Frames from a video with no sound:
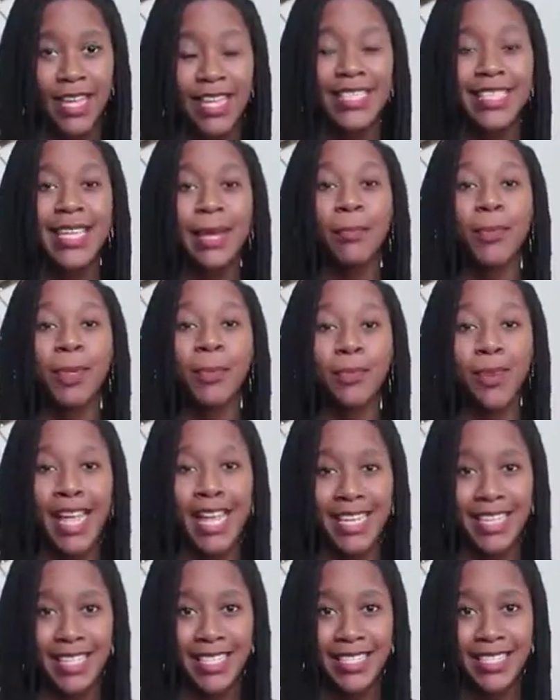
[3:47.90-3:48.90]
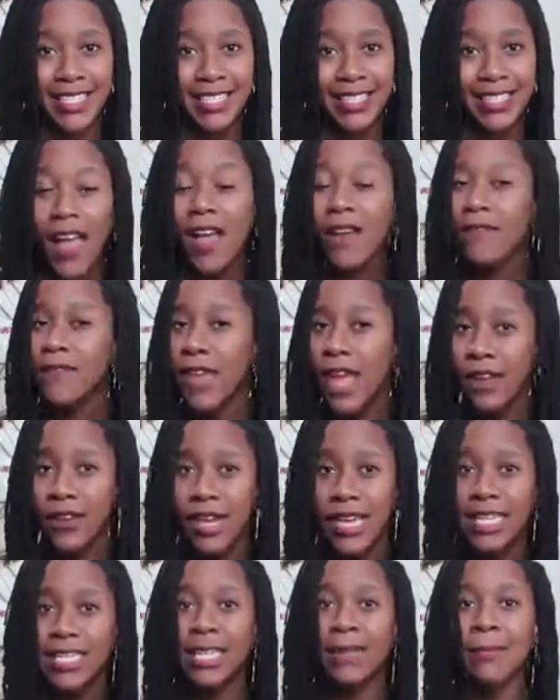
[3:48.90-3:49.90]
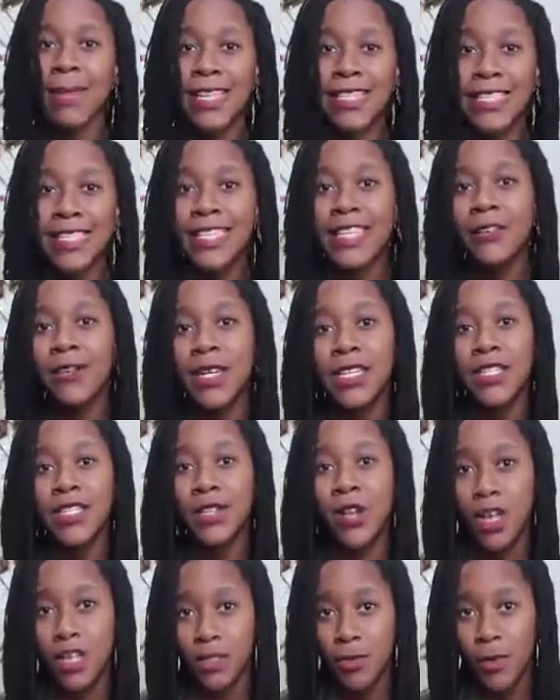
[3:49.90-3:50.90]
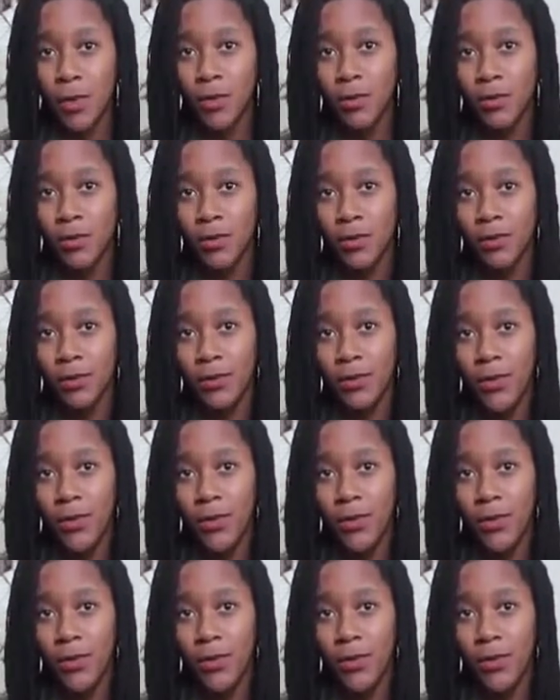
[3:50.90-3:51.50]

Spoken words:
a separate planet, a varied, immensely rich cosmos.